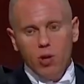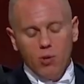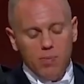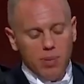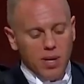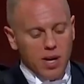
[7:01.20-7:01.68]

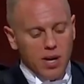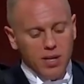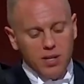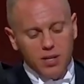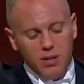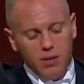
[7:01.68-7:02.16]
Your
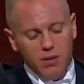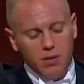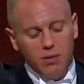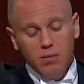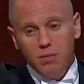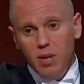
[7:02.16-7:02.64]
reply
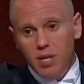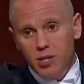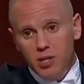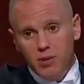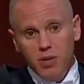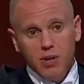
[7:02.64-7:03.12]
to
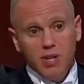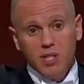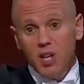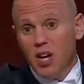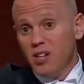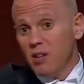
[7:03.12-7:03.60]
Mike Junior
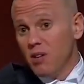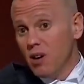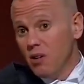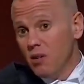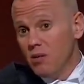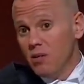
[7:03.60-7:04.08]
is, I
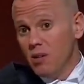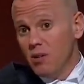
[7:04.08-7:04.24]
don't owe